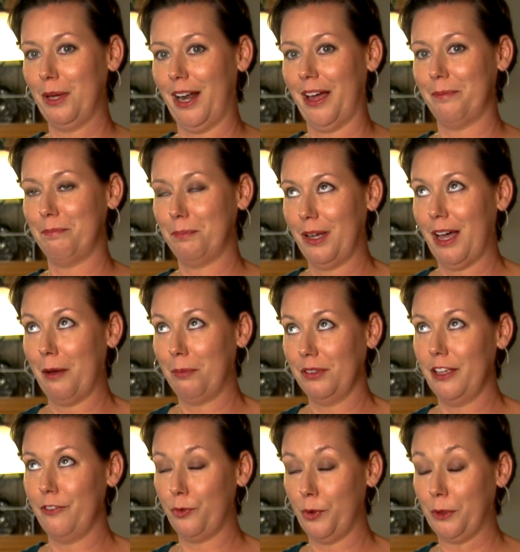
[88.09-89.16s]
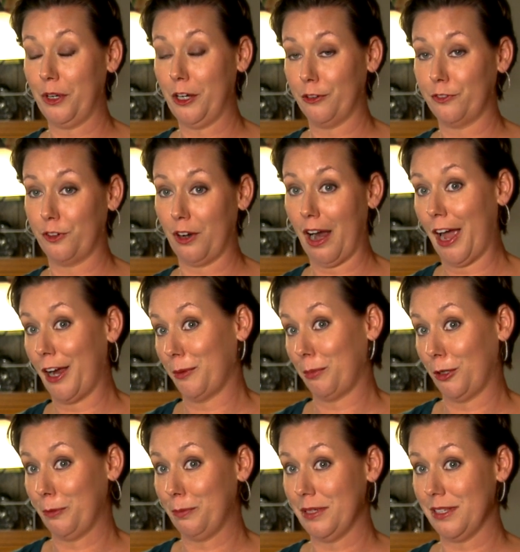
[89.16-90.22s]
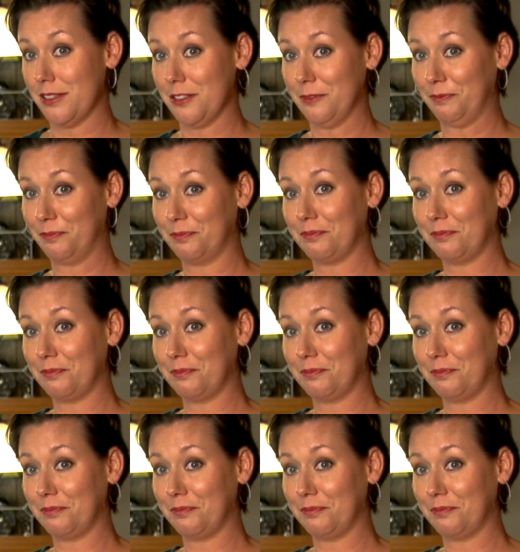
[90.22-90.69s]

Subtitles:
but I believe we were here for a higher purpose.